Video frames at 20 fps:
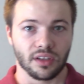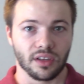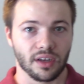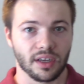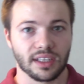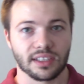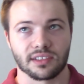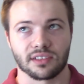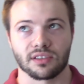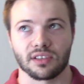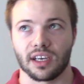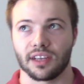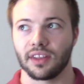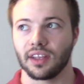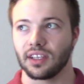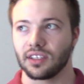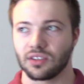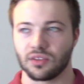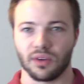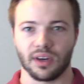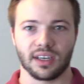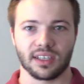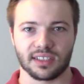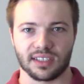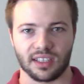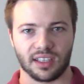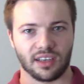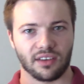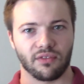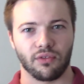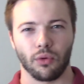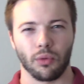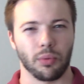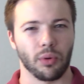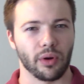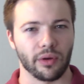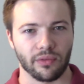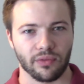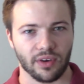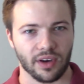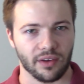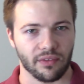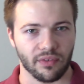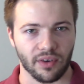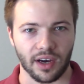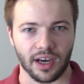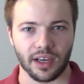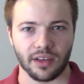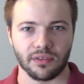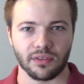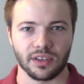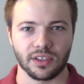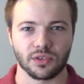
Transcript: I think its rating's at like 4.55.